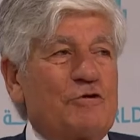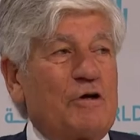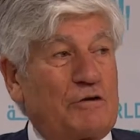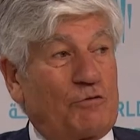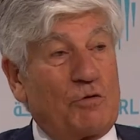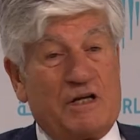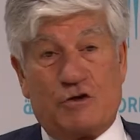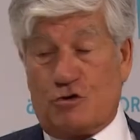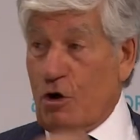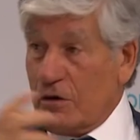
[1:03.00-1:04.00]
not only
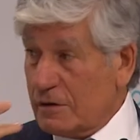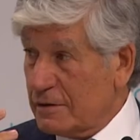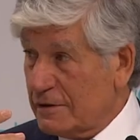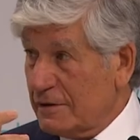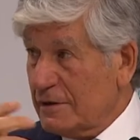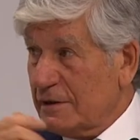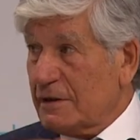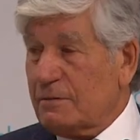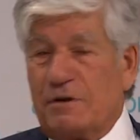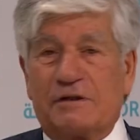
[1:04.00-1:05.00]
talk,
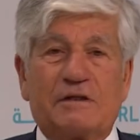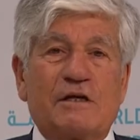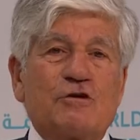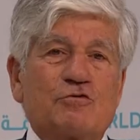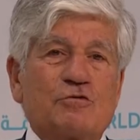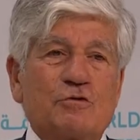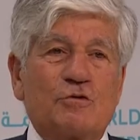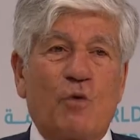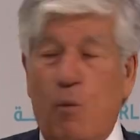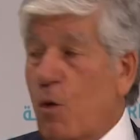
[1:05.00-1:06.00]
but he
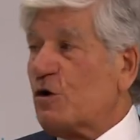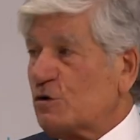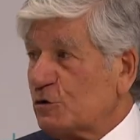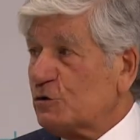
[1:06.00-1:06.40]
should walk the